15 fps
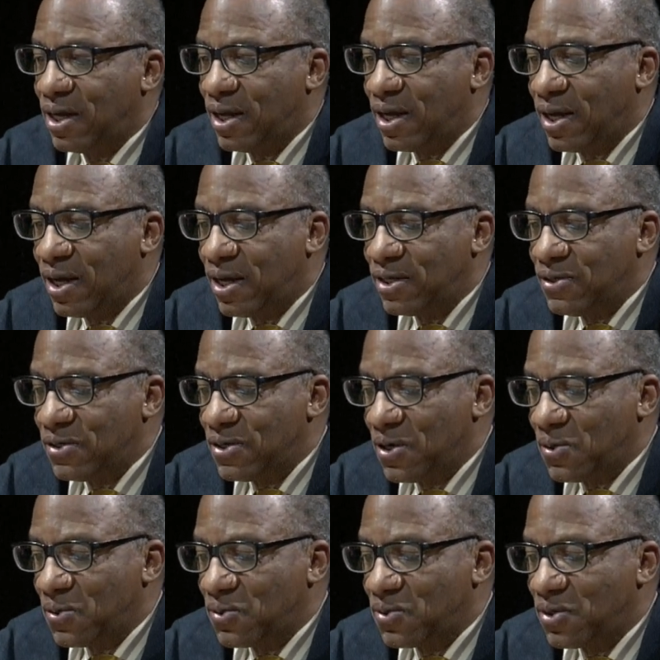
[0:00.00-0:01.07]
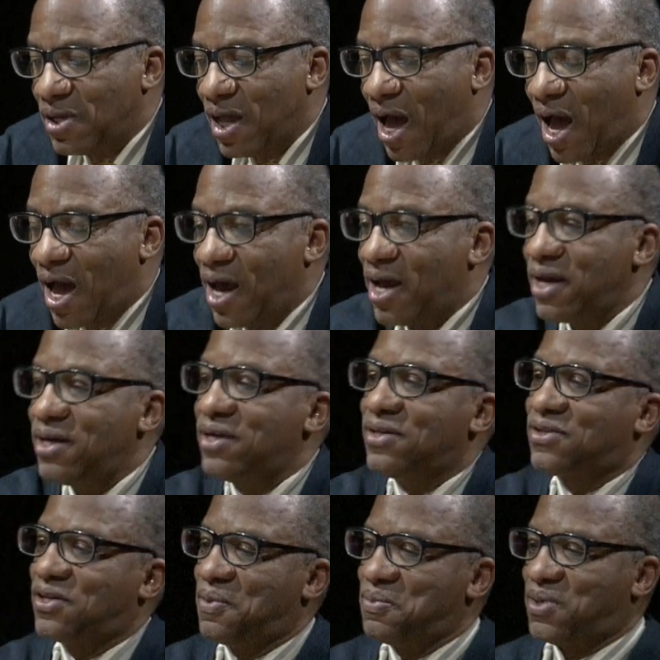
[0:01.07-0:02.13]
uh, you know, I
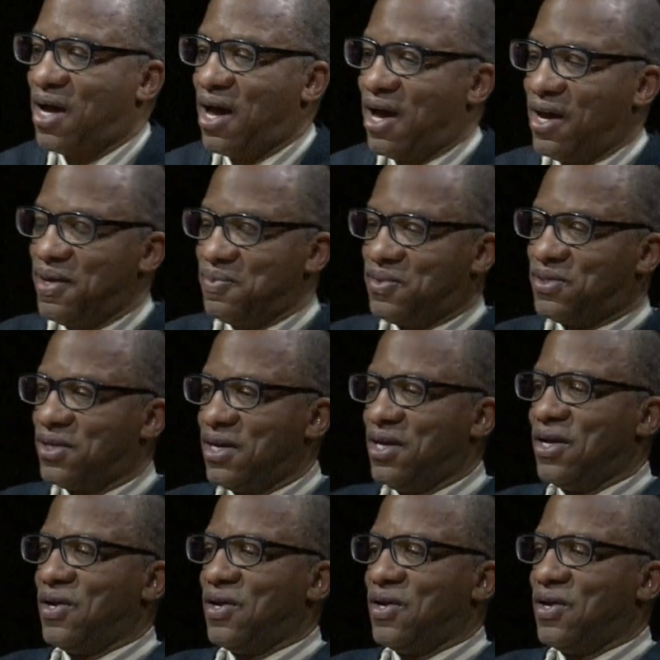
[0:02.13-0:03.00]
sometimes